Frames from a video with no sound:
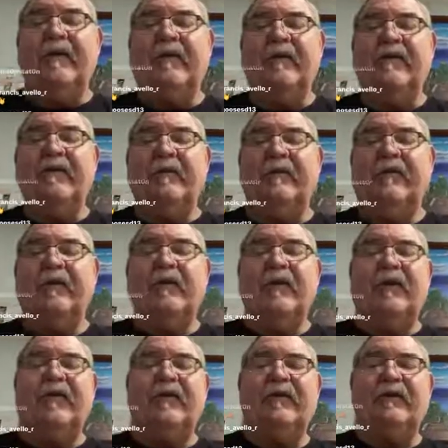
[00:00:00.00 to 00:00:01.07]
of some
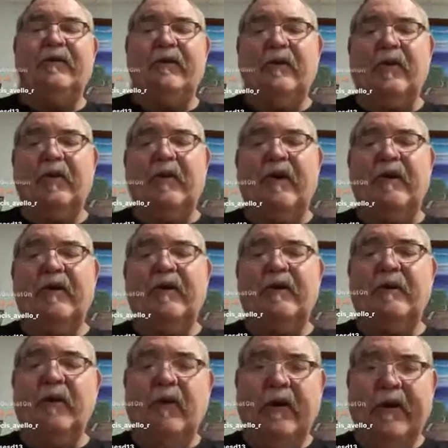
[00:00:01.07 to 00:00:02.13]
sort. Lower rocker,
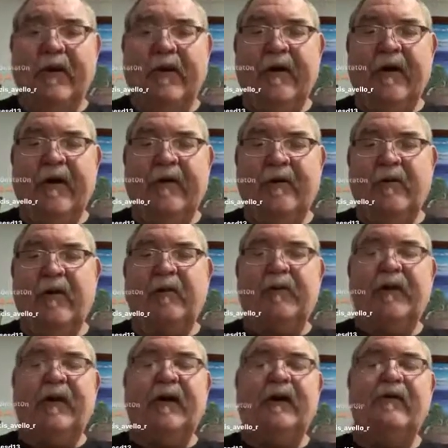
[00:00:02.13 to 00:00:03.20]
more area, more
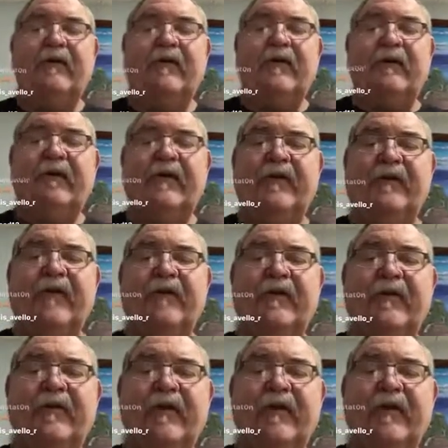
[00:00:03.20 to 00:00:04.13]
plating surface.